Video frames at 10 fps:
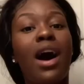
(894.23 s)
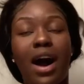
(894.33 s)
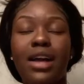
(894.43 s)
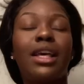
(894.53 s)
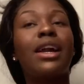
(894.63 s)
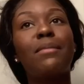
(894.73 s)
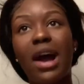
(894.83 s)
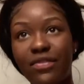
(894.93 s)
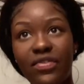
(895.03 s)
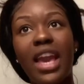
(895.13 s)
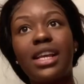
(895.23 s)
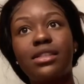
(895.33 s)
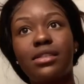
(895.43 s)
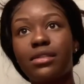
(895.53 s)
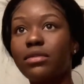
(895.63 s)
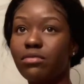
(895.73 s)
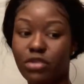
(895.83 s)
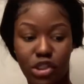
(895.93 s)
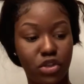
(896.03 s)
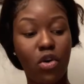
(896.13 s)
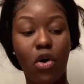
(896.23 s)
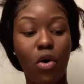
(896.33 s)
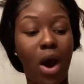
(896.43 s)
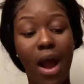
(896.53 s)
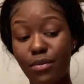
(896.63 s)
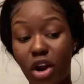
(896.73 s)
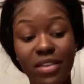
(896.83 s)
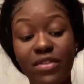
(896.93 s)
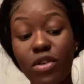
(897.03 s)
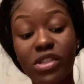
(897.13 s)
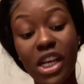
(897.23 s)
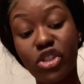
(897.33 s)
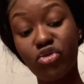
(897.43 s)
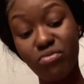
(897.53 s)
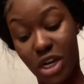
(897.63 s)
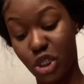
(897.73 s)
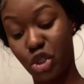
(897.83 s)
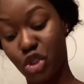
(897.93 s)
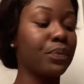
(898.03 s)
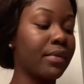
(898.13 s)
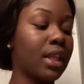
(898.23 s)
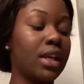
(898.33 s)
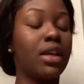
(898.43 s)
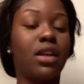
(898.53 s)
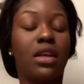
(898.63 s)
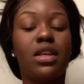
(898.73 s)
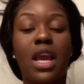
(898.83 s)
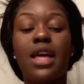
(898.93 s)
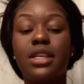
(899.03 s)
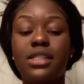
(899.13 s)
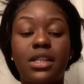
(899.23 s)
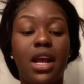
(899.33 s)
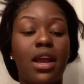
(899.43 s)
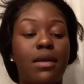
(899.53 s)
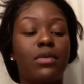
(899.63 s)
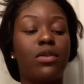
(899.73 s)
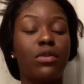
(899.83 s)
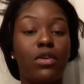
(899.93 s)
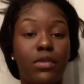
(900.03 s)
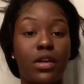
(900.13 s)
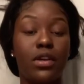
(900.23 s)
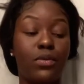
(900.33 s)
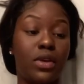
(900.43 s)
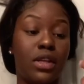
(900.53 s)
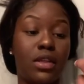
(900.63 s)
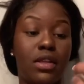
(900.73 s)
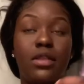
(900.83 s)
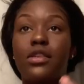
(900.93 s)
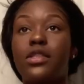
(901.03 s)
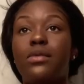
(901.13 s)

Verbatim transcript: I like a matte face, so I'm not even going to say too much. Yeah, I think tonight I'm going to go in with this